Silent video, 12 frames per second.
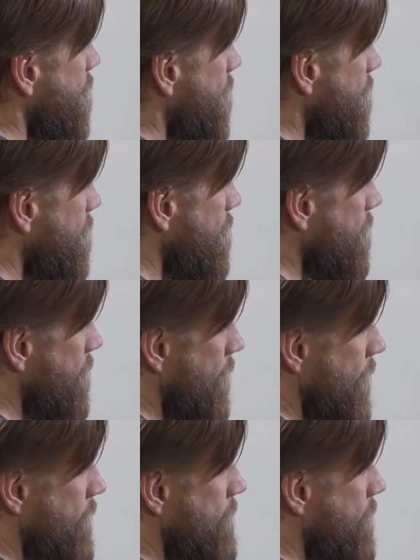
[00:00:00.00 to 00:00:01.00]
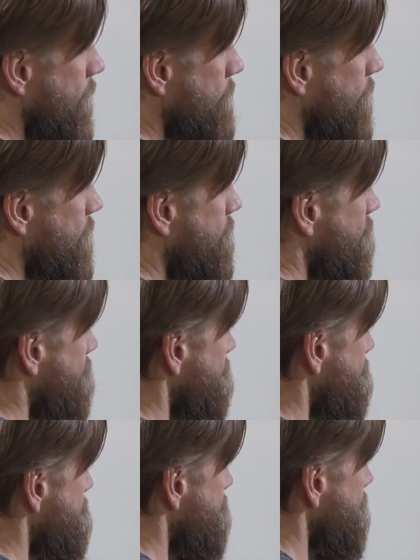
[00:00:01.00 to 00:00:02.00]
and the next segment
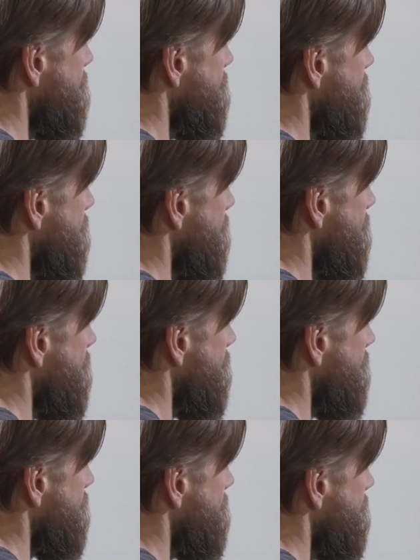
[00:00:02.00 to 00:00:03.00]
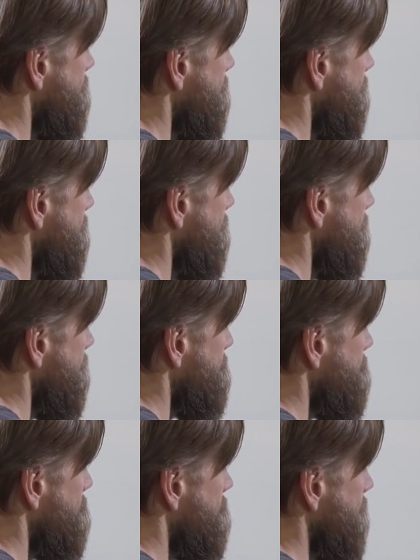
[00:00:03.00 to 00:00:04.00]
could be, uh,
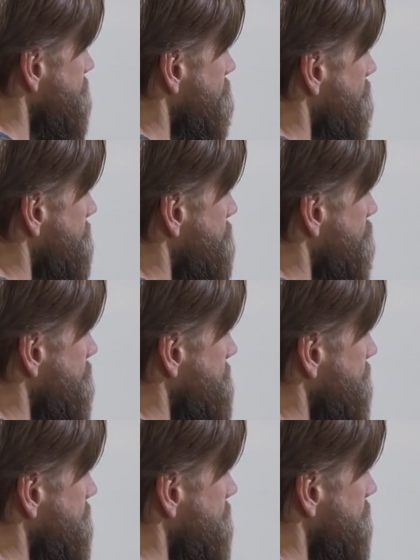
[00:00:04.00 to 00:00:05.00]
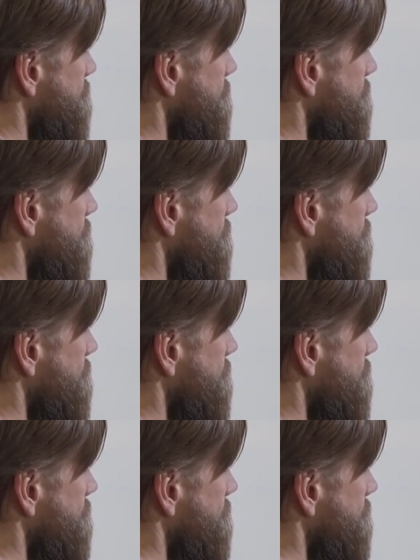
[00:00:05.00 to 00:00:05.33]
let's call it prospects.